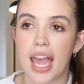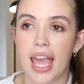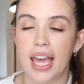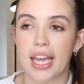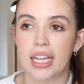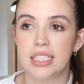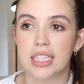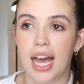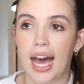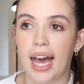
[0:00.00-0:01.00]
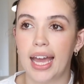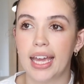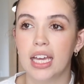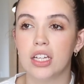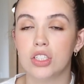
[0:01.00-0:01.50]
and
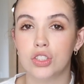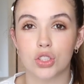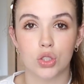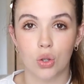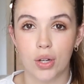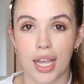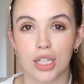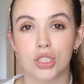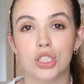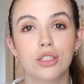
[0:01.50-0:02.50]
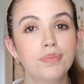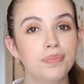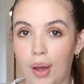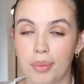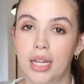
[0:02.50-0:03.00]
I just told Andrew,
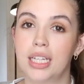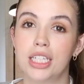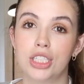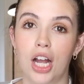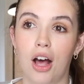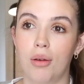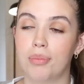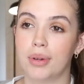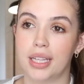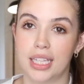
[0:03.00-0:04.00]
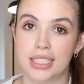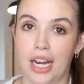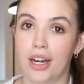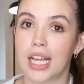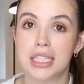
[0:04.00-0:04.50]
I'm gonna need your help in these
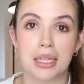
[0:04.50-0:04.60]
areas.